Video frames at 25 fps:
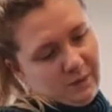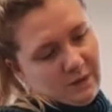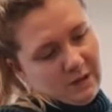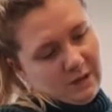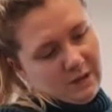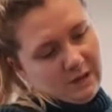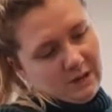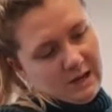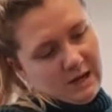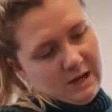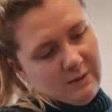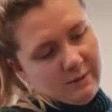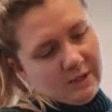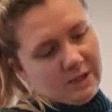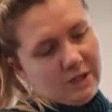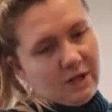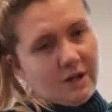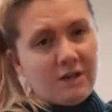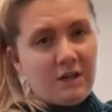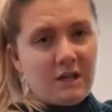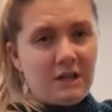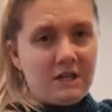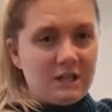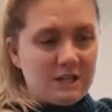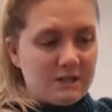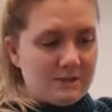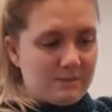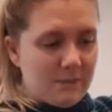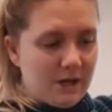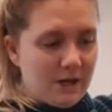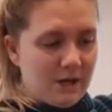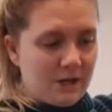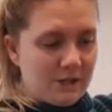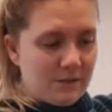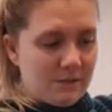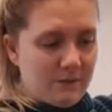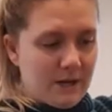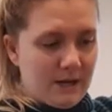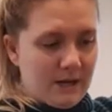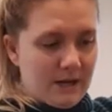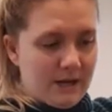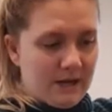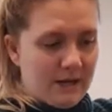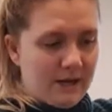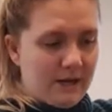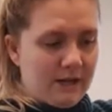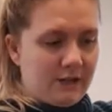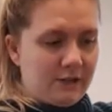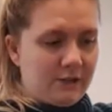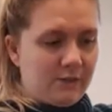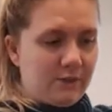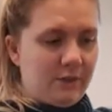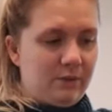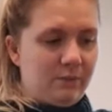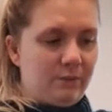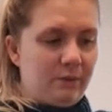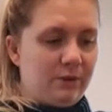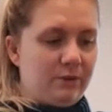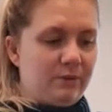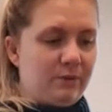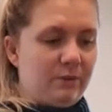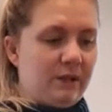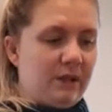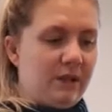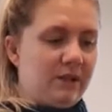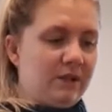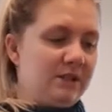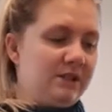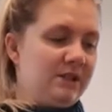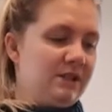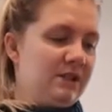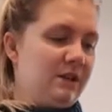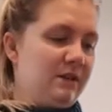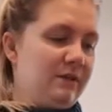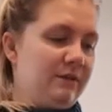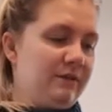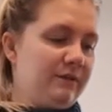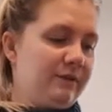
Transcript: Now we don't need as much perlite as we would with other stuff.